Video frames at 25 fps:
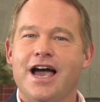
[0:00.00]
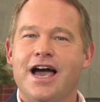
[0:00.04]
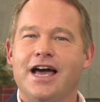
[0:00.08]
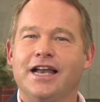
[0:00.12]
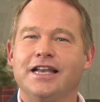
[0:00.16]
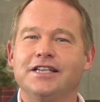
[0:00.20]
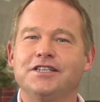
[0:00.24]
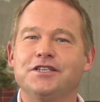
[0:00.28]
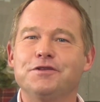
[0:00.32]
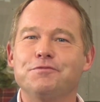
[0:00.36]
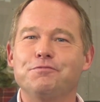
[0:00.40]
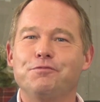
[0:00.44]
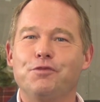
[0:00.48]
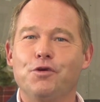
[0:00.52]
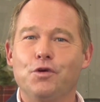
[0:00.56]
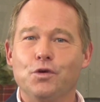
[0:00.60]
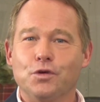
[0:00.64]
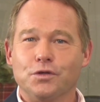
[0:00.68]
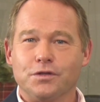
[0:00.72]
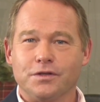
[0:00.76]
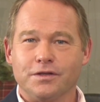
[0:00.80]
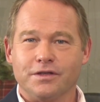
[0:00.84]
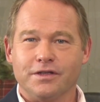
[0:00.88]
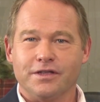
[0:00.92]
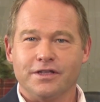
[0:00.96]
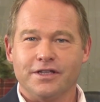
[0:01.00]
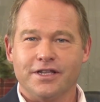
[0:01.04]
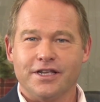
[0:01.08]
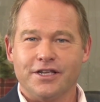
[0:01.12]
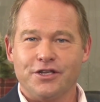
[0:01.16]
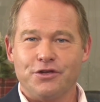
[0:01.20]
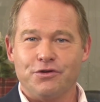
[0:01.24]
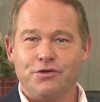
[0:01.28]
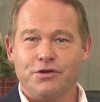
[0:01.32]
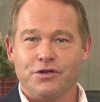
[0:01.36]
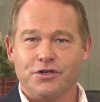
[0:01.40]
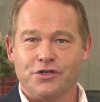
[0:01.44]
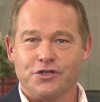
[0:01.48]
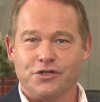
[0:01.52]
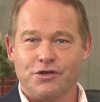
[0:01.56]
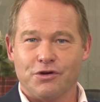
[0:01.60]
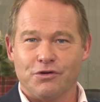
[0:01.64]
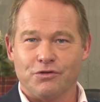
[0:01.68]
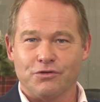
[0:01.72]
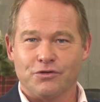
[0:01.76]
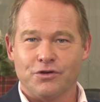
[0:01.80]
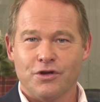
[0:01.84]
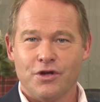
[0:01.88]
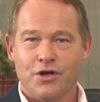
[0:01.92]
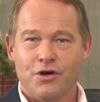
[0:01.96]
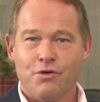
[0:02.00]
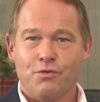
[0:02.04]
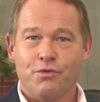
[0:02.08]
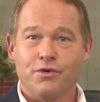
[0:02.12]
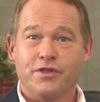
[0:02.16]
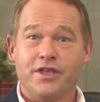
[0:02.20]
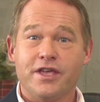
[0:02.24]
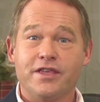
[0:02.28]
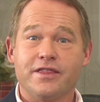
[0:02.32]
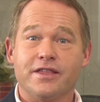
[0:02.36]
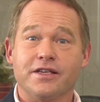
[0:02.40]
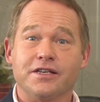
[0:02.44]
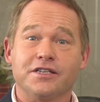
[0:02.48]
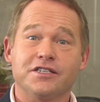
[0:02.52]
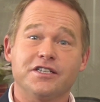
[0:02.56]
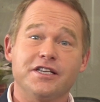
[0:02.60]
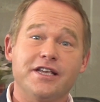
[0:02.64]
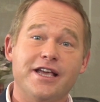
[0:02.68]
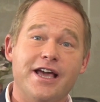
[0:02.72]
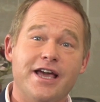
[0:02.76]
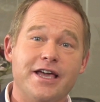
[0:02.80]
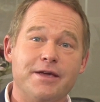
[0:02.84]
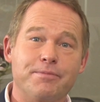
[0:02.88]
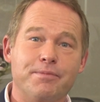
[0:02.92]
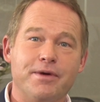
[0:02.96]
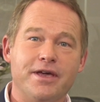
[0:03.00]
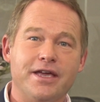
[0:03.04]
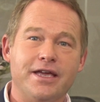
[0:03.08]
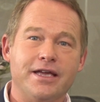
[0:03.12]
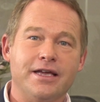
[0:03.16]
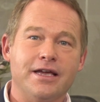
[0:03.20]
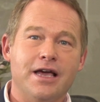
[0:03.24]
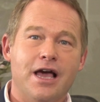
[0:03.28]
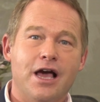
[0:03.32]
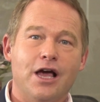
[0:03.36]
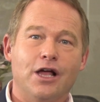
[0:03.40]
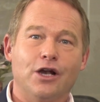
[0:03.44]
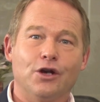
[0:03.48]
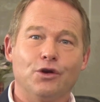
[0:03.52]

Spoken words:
and it's important that you consult with either CAB,